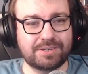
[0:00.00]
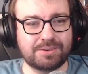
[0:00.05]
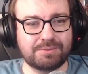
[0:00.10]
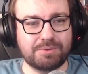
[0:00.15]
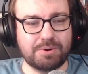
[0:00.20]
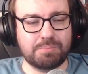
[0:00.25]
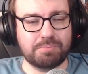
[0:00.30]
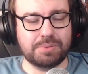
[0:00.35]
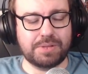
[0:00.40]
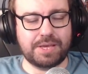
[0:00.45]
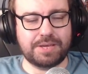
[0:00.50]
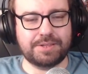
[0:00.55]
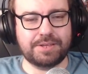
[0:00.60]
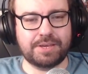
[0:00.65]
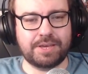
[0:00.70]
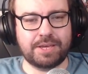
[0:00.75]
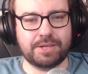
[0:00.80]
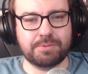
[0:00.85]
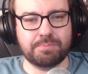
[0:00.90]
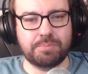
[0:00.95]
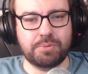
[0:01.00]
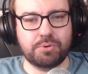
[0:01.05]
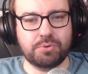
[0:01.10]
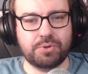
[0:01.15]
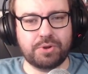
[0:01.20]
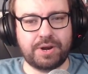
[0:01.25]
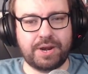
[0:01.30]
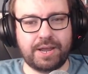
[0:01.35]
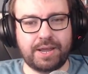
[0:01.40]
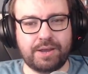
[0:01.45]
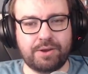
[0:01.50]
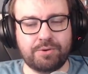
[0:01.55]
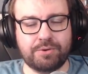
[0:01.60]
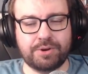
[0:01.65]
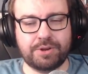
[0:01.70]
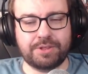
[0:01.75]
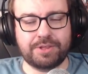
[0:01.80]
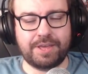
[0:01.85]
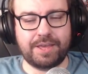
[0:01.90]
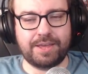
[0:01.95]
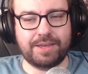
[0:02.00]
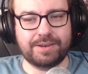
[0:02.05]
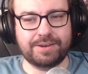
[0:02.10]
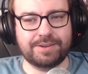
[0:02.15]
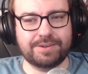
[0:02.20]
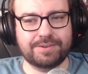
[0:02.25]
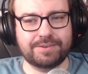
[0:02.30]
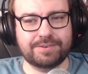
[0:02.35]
while placing his bowler hat on his head,